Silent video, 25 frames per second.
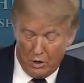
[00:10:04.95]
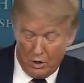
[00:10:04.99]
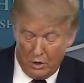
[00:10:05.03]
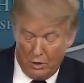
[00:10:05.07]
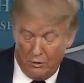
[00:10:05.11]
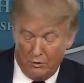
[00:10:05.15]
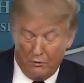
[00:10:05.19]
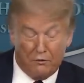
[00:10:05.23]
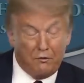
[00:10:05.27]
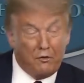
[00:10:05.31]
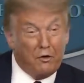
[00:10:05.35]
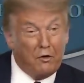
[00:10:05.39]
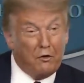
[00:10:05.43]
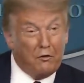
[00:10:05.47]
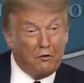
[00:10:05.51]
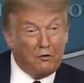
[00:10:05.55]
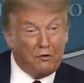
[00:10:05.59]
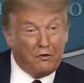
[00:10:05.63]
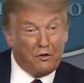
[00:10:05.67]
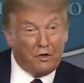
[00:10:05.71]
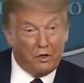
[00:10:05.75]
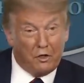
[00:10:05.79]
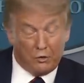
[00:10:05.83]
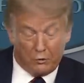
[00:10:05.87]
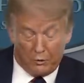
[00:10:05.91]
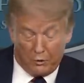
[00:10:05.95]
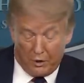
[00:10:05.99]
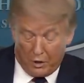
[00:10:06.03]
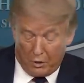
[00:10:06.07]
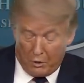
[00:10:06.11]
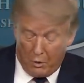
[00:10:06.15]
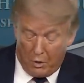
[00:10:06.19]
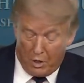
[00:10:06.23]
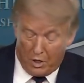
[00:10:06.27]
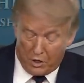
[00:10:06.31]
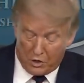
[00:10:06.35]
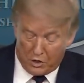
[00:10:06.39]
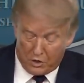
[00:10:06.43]
unfulfilled
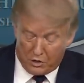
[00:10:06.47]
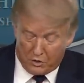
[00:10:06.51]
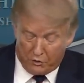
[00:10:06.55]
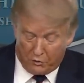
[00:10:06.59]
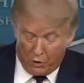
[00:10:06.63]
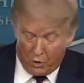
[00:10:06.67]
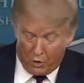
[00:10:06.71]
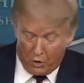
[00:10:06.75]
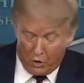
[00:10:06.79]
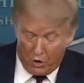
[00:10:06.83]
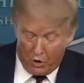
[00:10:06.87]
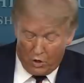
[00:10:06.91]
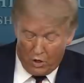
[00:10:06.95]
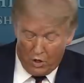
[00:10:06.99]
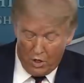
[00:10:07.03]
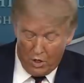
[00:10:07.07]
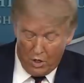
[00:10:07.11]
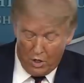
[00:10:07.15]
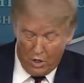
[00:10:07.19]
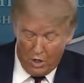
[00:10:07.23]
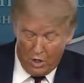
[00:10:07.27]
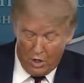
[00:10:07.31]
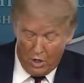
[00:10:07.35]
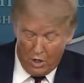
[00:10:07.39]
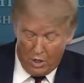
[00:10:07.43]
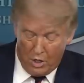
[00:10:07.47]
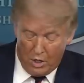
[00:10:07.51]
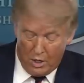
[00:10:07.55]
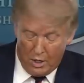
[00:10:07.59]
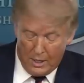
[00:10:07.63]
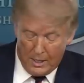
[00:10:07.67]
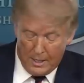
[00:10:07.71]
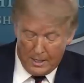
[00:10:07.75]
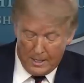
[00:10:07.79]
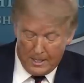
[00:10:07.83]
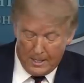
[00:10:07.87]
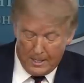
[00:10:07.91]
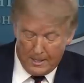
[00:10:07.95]
requests for
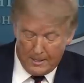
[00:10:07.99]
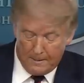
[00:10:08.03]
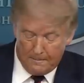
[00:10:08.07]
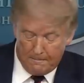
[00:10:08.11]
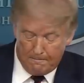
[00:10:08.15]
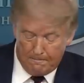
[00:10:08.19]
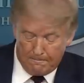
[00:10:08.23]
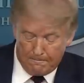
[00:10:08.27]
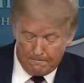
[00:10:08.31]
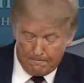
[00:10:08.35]
uh,